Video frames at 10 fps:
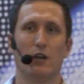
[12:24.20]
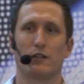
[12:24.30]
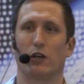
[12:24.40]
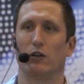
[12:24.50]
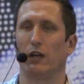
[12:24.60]

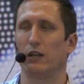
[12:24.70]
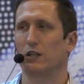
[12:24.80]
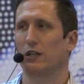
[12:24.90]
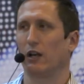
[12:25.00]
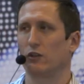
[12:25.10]
So
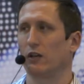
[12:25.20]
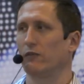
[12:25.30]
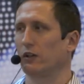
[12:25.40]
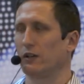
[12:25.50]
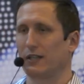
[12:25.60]
initially, our
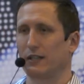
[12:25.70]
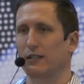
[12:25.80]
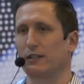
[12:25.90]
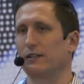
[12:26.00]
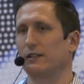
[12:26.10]
German guy
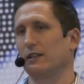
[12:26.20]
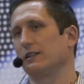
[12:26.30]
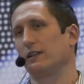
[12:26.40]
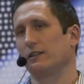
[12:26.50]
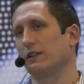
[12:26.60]

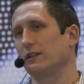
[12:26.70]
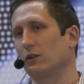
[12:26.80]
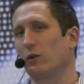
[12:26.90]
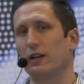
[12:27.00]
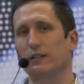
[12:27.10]
tested us on
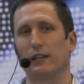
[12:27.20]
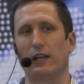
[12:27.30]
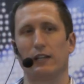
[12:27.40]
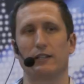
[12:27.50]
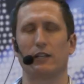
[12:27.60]
squares, and
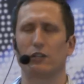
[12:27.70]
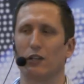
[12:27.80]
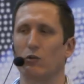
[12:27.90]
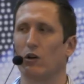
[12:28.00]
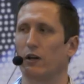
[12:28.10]
then he said, you
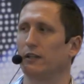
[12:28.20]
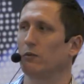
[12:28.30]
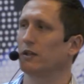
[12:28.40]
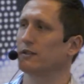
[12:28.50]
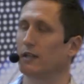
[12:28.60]
know what, I think
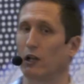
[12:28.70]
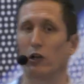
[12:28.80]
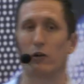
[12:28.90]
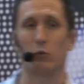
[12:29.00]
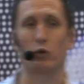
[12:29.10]
we could sell a
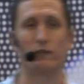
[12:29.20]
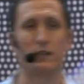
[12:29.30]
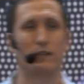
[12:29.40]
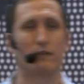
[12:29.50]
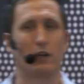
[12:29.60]
lot more of
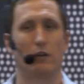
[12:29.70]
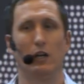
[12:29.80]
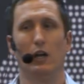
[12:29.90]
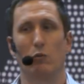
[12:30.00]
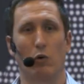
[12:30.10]
these if they
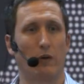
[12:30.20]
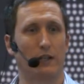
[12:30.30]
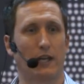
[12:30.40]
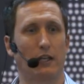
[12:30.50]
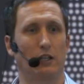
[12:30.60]
were
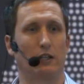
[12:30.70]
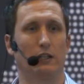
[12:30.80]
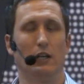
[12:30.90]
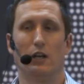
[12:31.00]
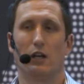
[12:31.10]
rectangular.